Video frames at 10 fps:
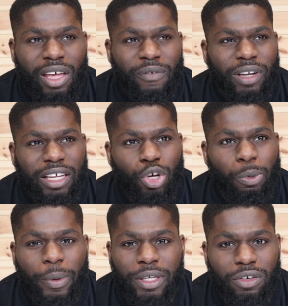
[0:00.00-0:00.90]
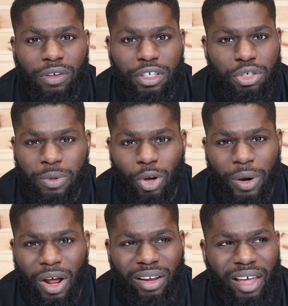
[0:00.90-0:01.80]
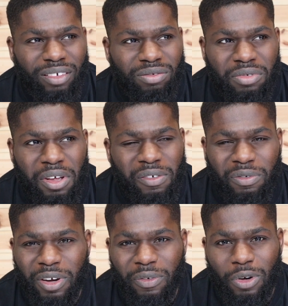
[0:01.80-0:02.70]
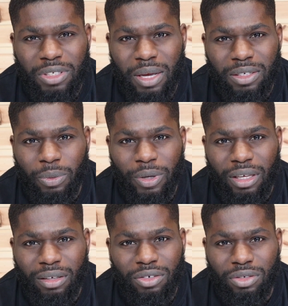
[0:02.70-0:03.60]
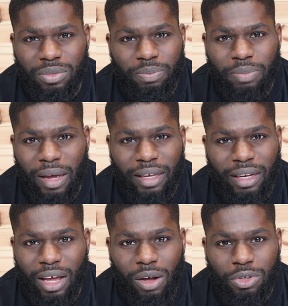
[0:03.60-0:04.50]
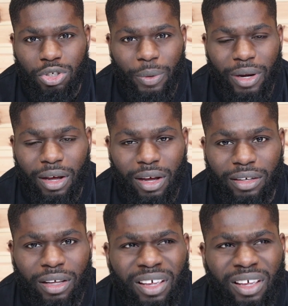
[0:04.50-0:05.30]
For the last couple of weeks, I've literally been going out like 3-4 times a week, just banging it out, just going hard.